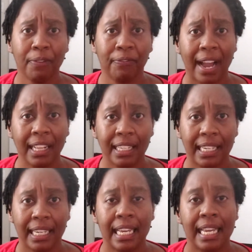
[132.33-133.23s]

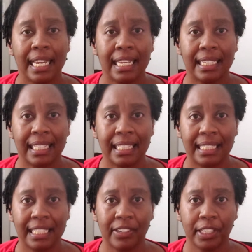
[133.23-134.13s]
Finally, is
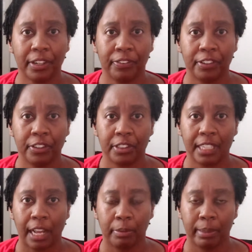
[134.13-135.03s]
considering your future
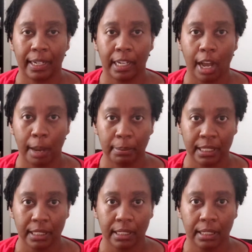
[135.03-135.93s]
childbearing
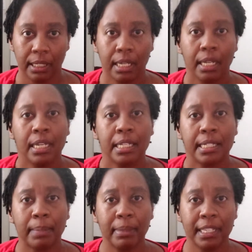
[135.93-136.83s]
options.
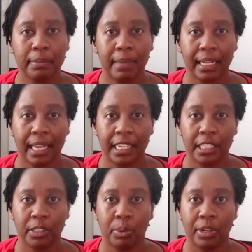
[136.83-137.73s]
Some of these
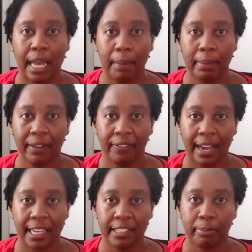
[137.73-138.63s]
medications will not be
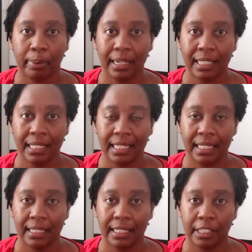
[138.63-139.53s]
advised if
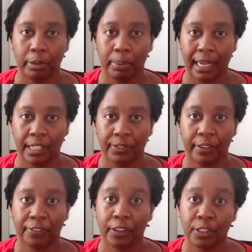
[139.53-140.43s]
pregnancy is in your plans for the
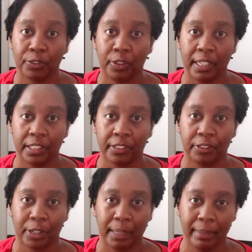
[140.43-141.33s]
first few years of
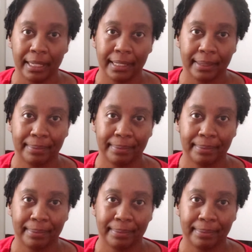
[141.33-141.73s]
treatment.